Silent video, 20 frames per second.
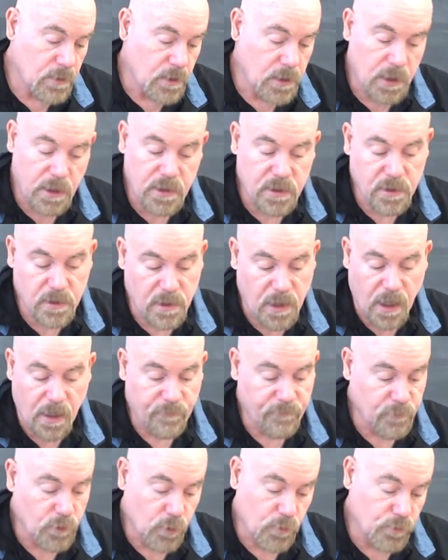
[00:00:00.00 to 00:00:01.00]
He didn't
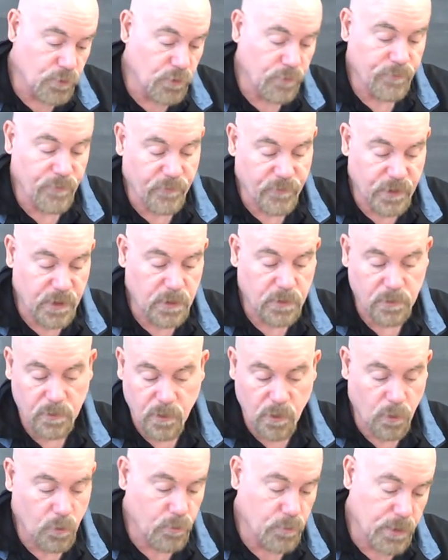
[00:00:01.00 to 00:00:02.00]
have no proof of it,
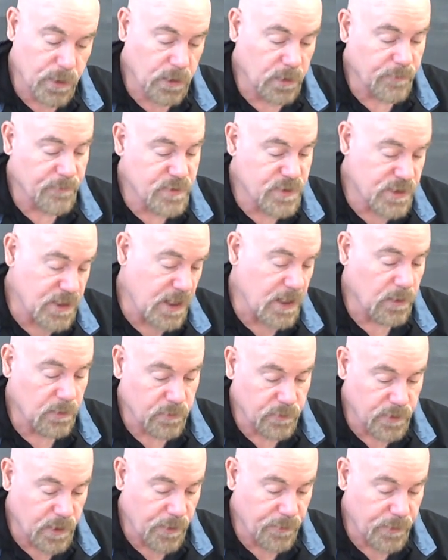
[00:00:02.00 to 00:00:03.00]
no bill of sale
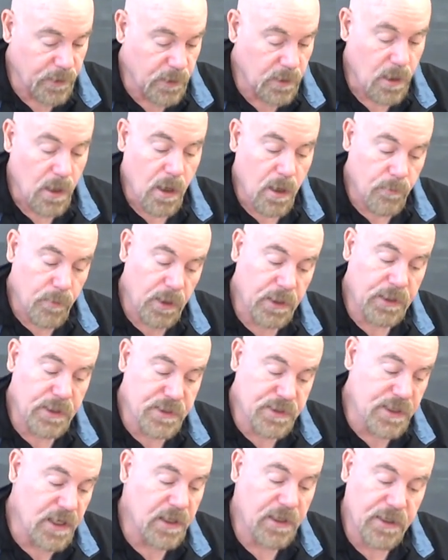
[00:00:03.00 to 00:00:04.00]
or nothing, but he
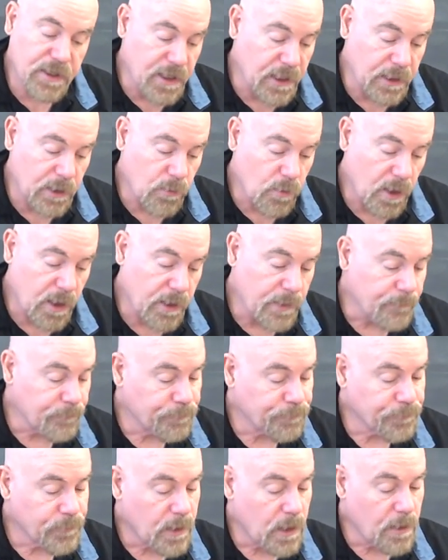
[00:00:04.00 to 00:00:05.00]
said it anyway.
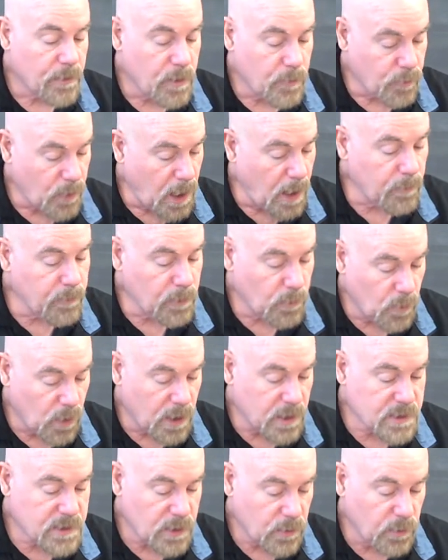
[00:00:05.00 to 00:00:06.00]
The problem
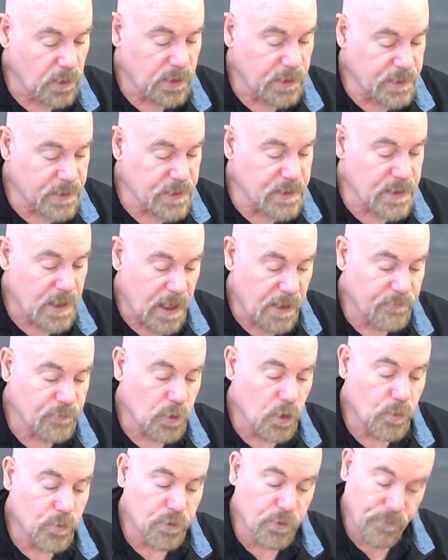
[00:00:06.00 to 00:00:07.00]
was that Willie didn't have
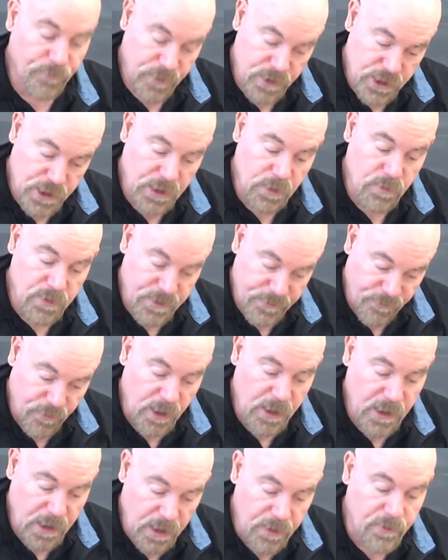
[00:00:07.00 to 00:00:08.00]
no proof that she was
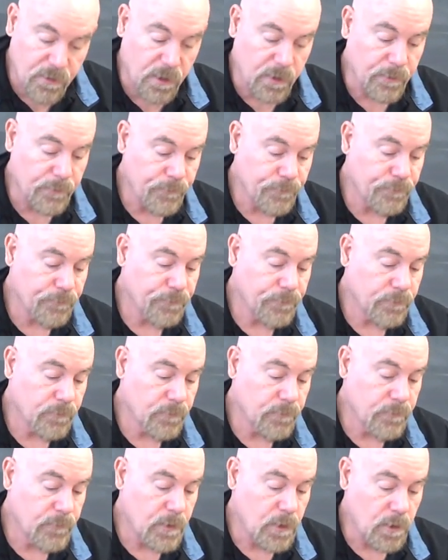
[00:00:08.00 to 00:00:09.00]
free either.
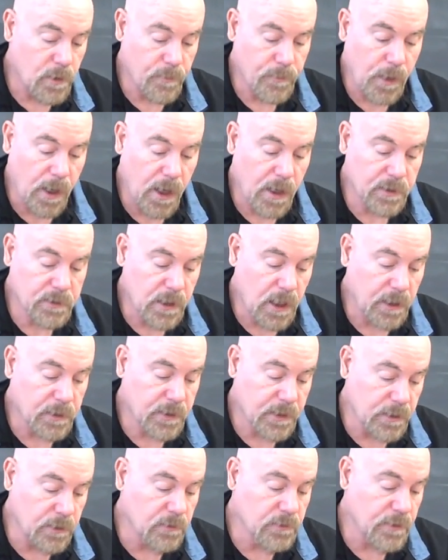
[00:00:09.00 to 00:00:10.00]
Her pa got
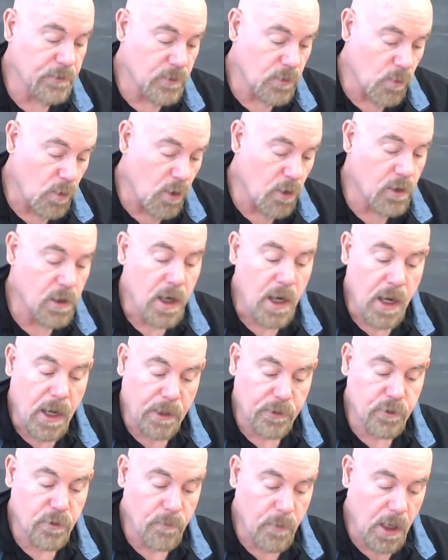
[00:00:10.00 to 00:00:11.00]
killed in the war,
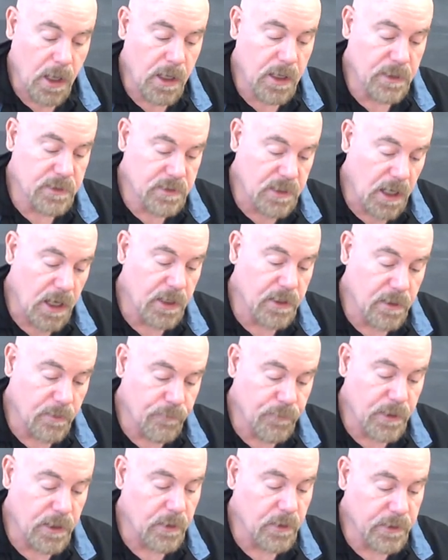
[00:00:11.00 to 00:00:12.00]
and her ma had died up
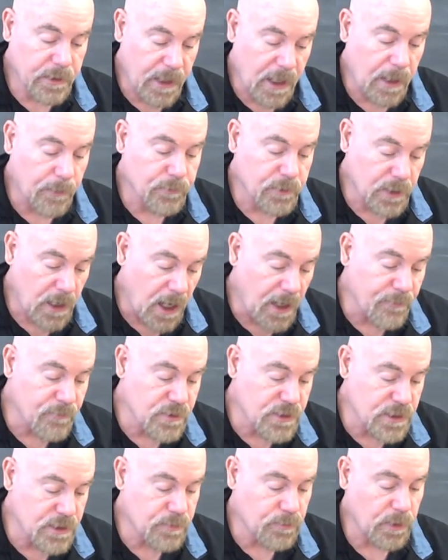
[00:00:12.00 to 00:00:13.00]
there at Captain
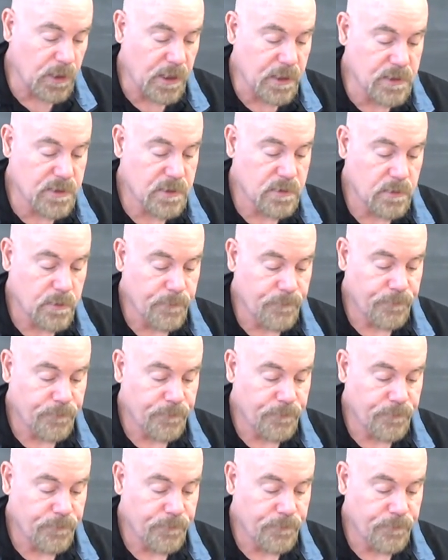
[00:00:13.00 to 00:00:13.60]
Ivers's place.